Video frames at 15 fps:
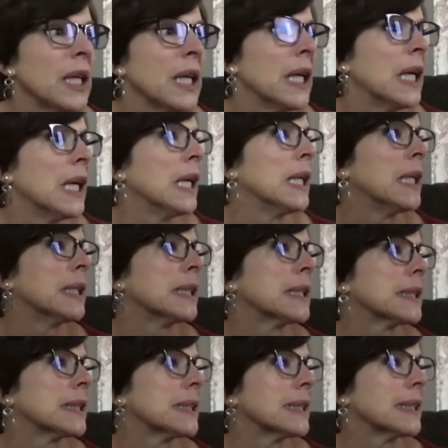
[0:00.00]
And
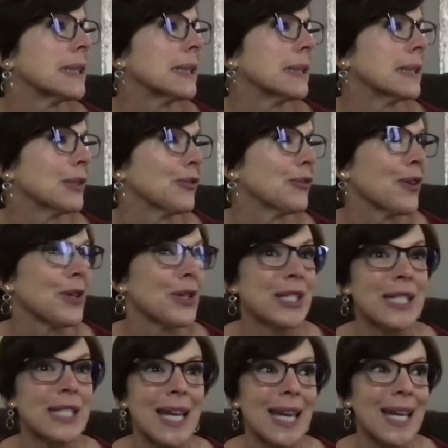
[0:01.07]
the
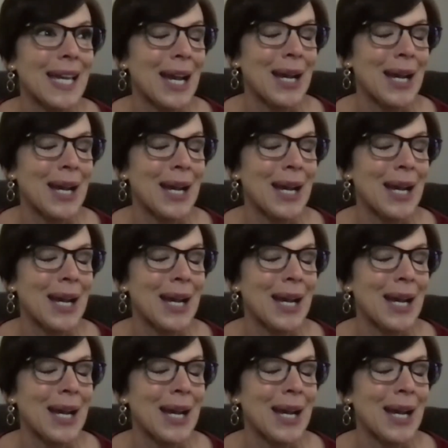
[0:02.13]
first day